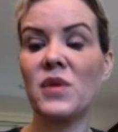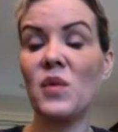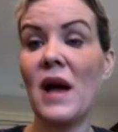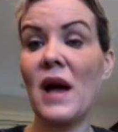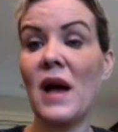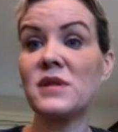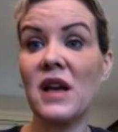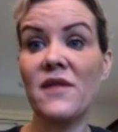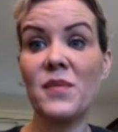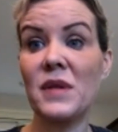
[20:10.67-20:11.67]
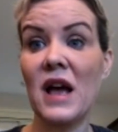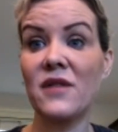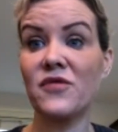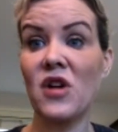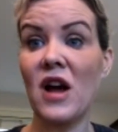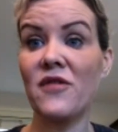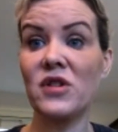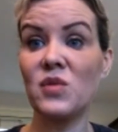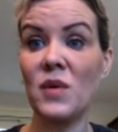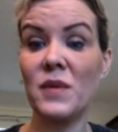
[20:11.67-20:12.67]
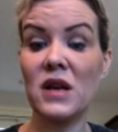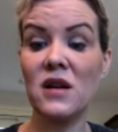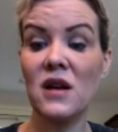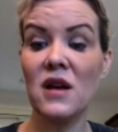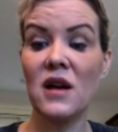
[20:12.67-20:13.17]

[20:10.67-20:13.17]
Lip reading: We absolutely have a plan for every woman